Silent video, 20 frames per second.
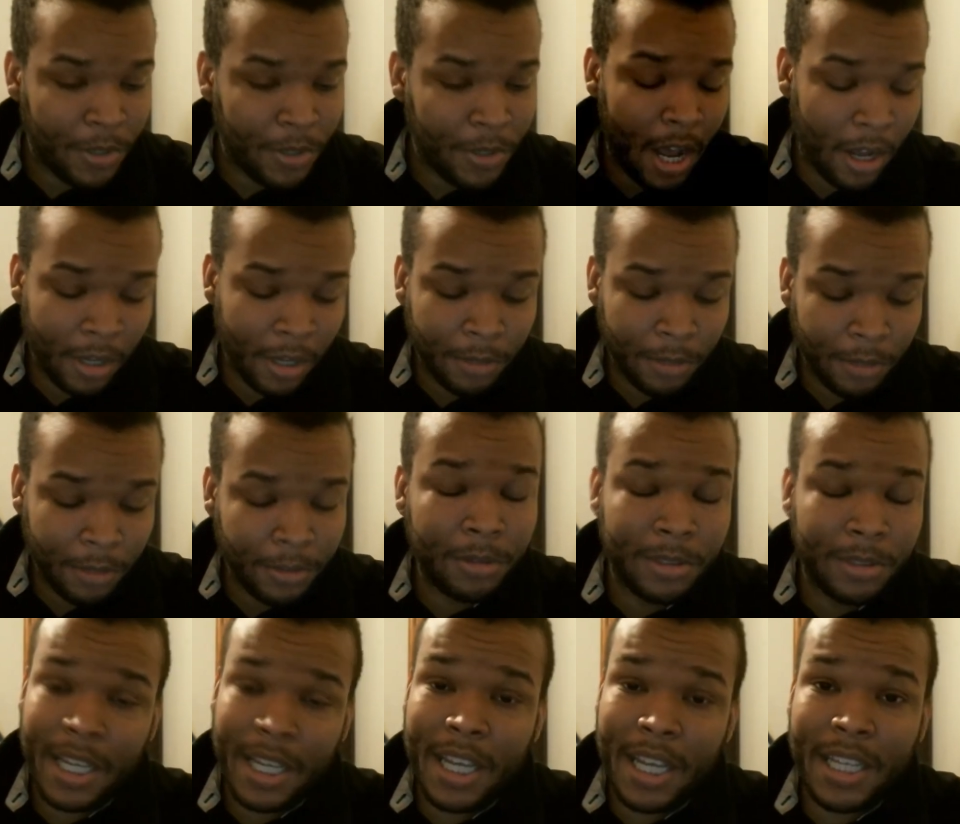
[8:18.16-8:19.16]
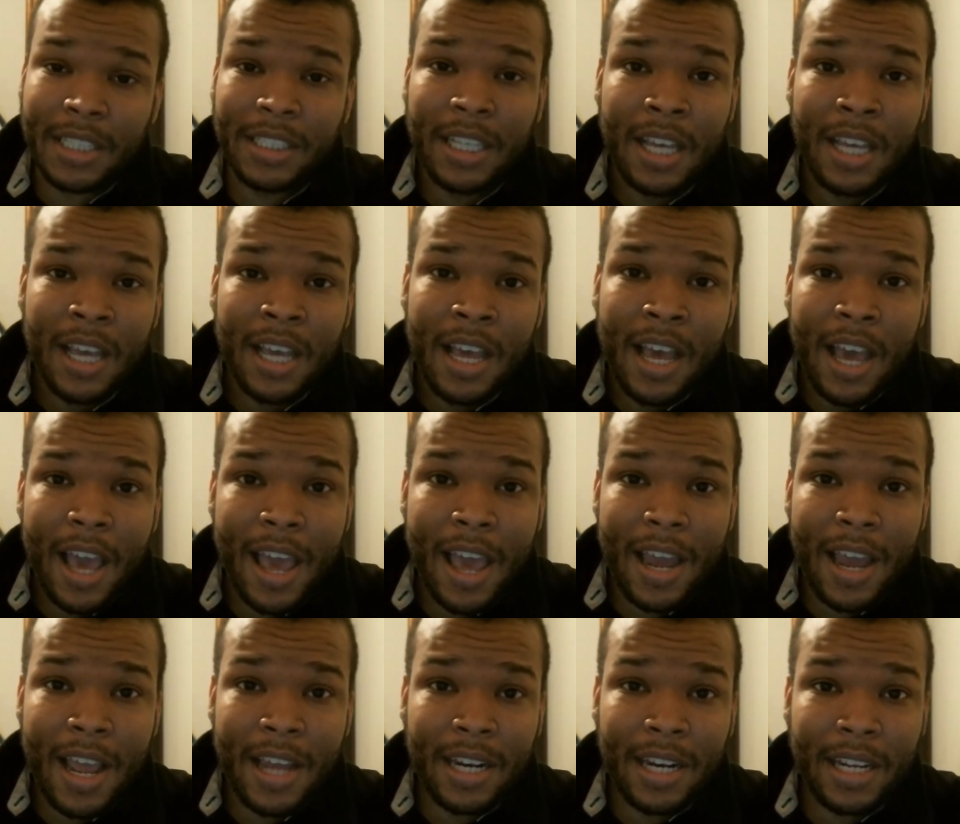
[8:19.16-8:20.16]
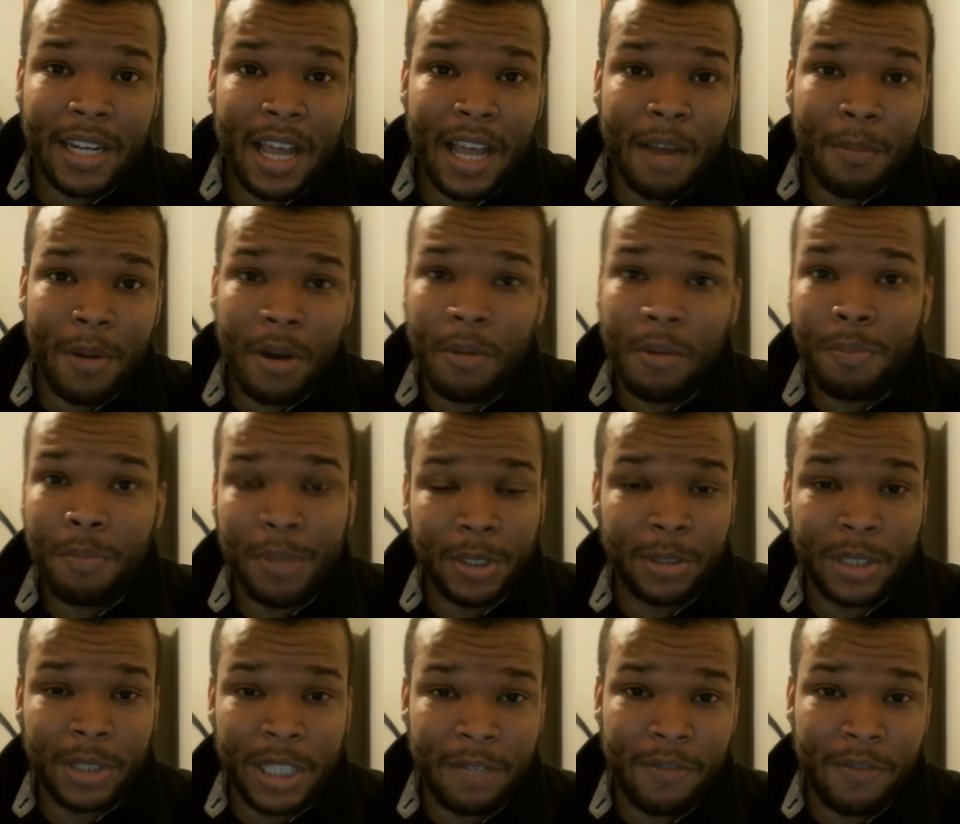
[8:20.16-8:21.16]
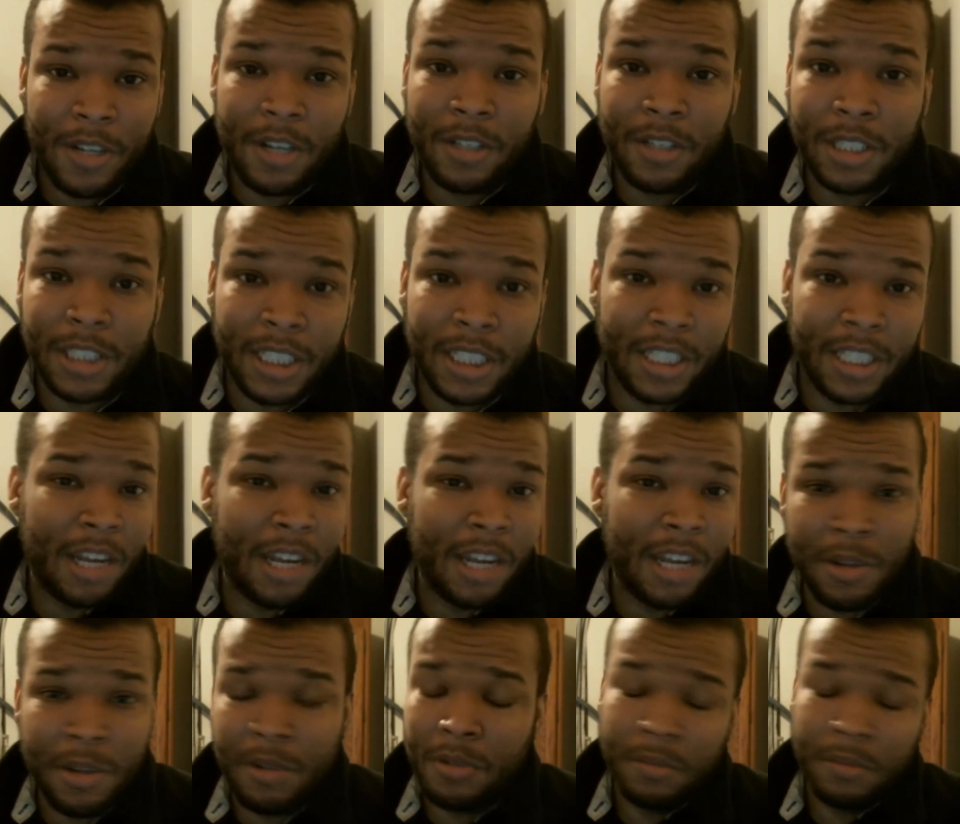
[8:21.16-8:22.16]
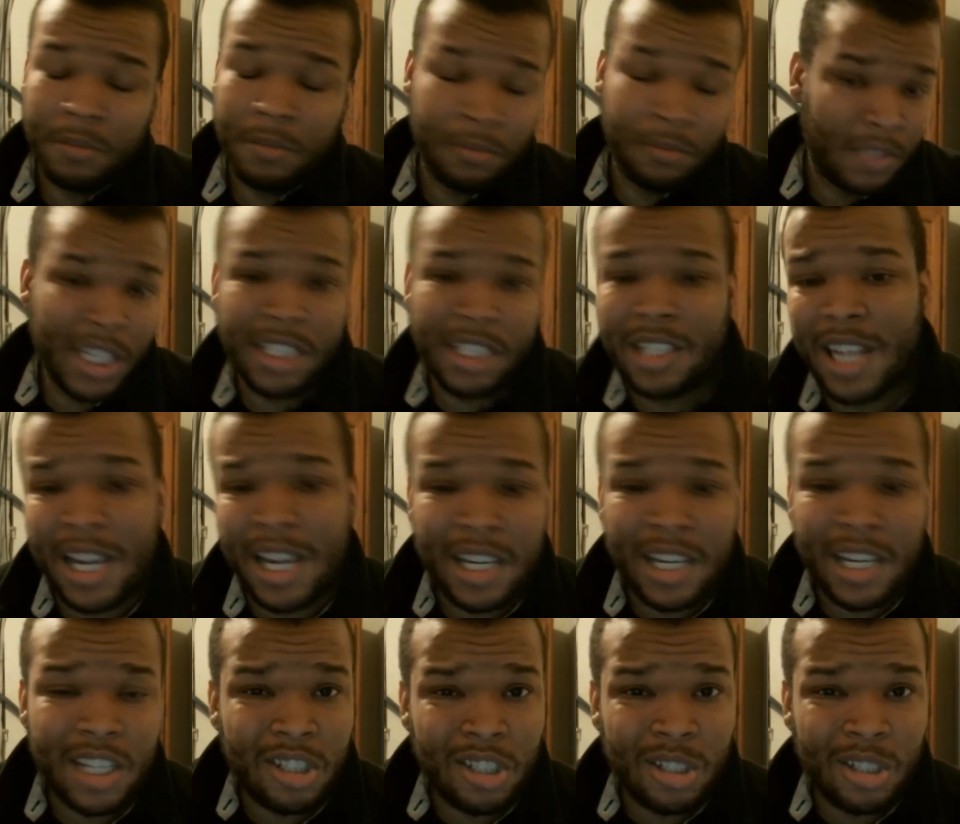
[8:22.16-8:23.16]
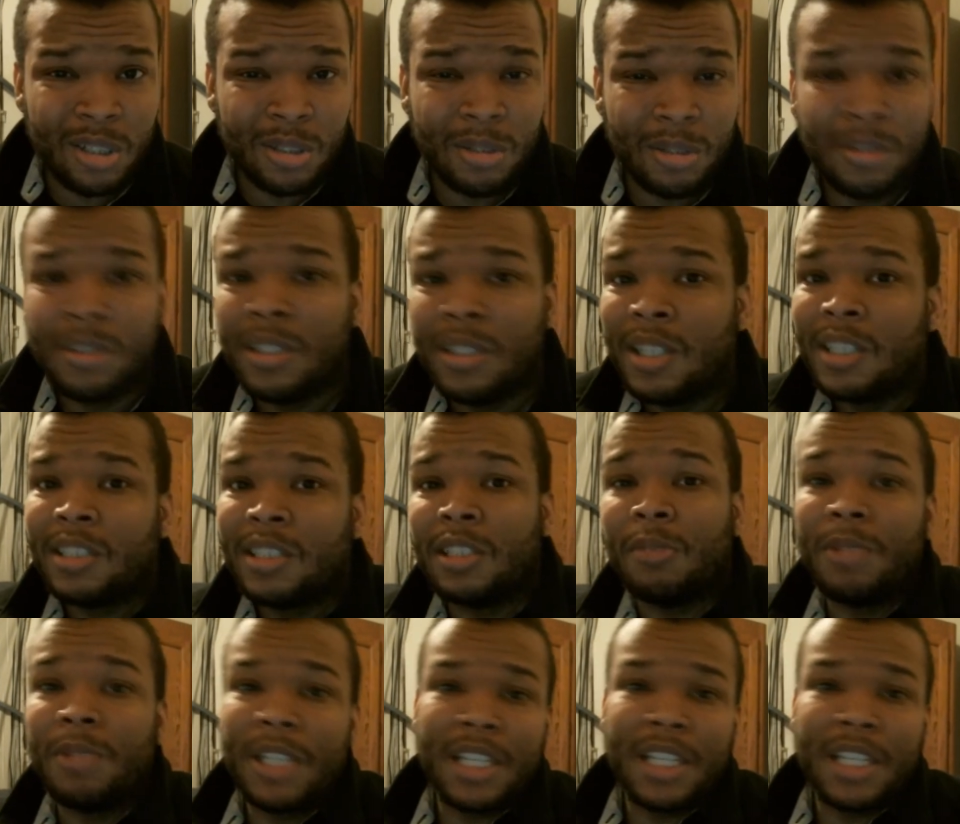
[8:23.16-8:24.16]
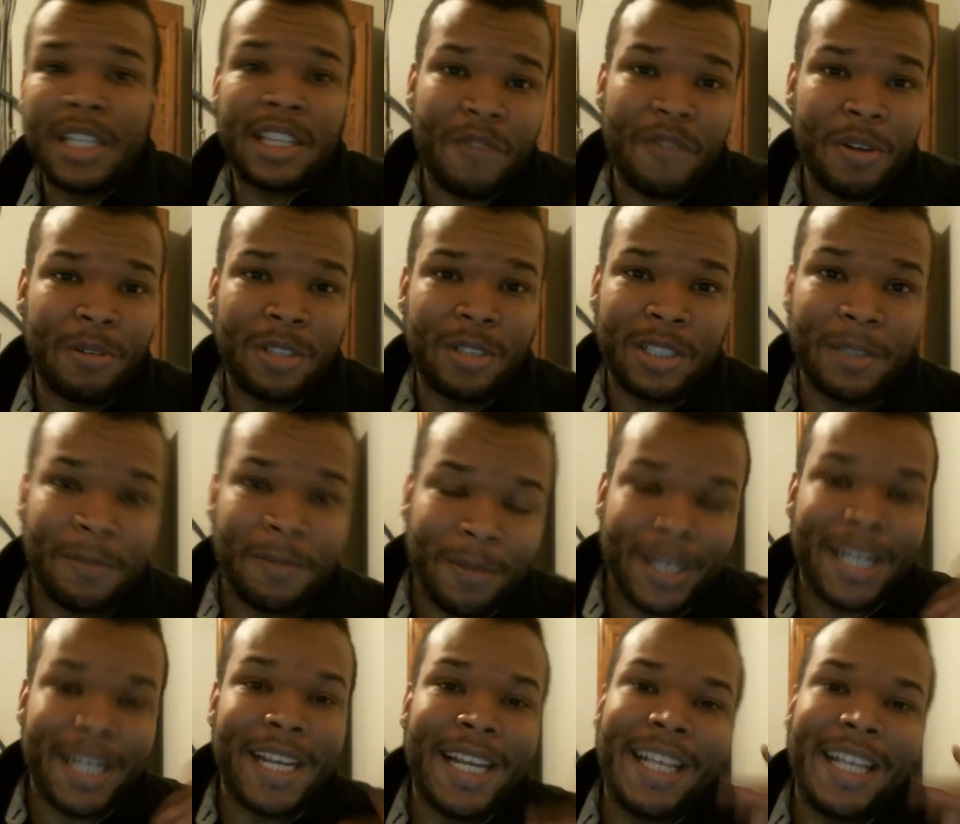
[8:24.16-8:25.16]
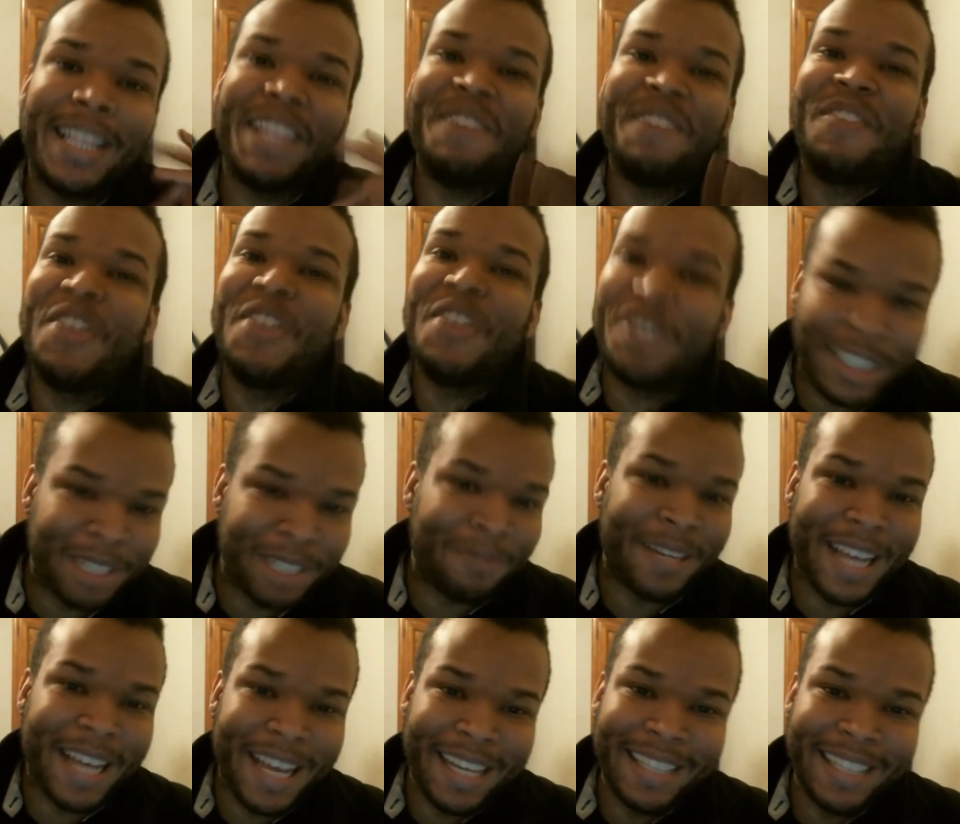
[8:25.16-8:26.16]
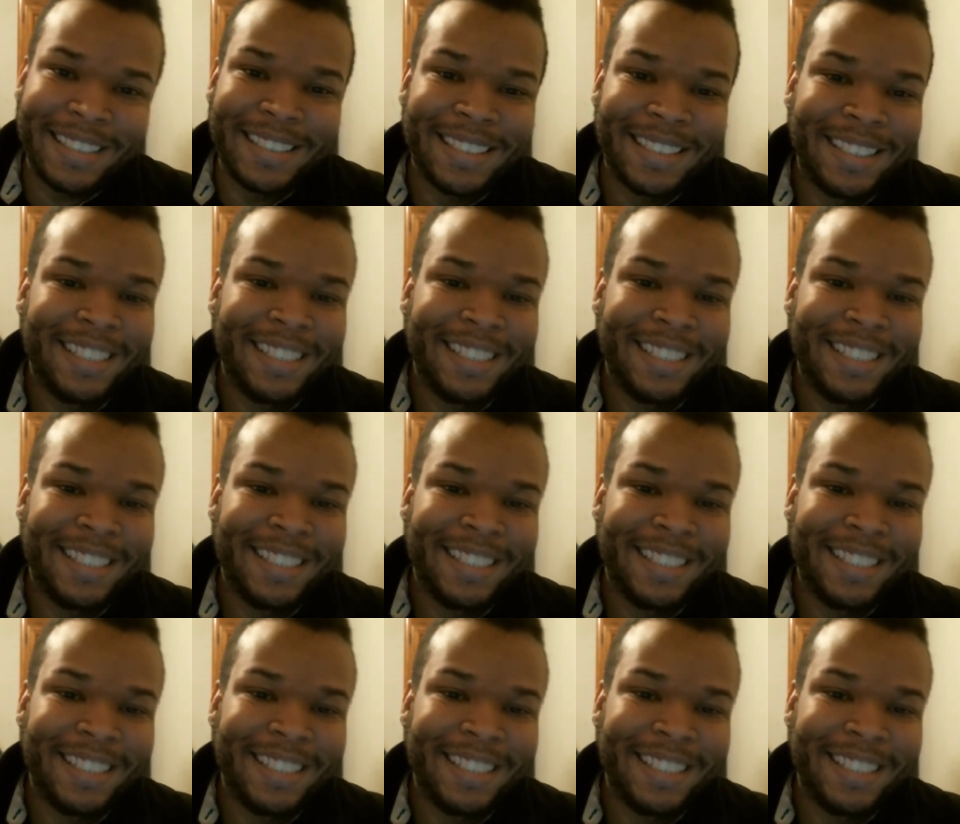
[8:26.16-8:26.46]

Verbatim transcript: on Tuesdays at 8 o'clock, bro, put your TV on the CW. That's all I need you to do. So we get that viewership. We need the viewership, guys.